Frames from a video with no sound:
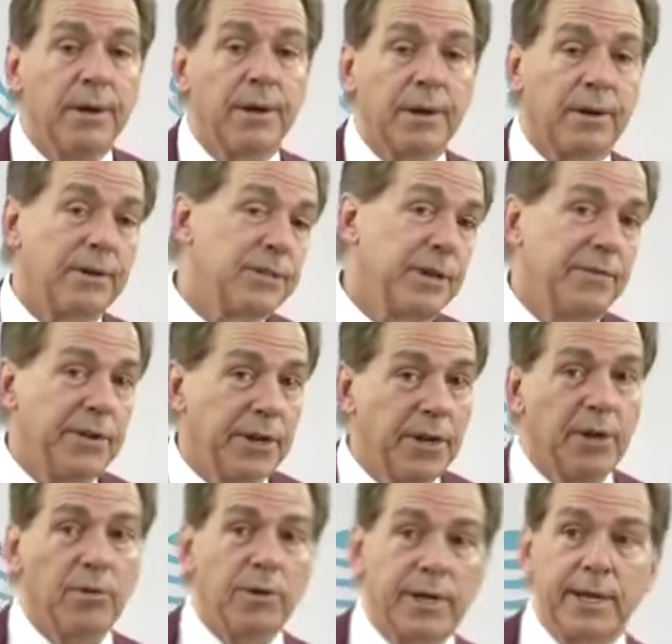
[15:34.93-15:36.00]
Because every
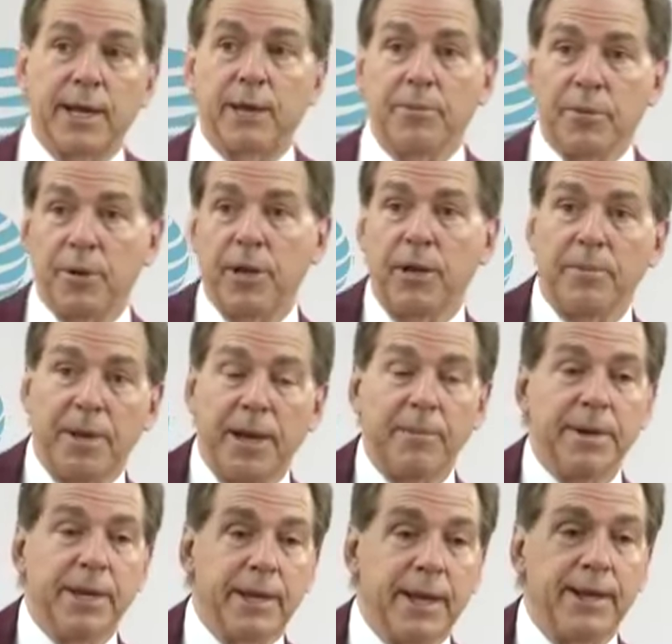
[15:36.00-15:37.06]
year we kind of put up how
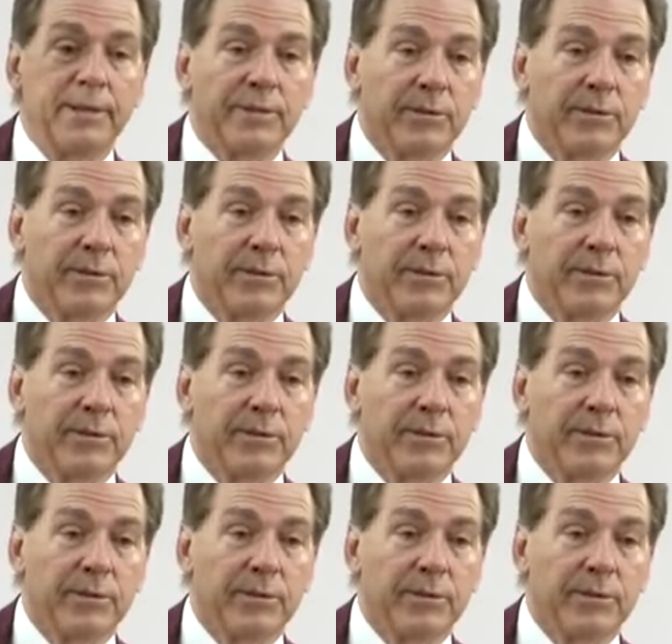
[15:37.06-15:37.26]
many guys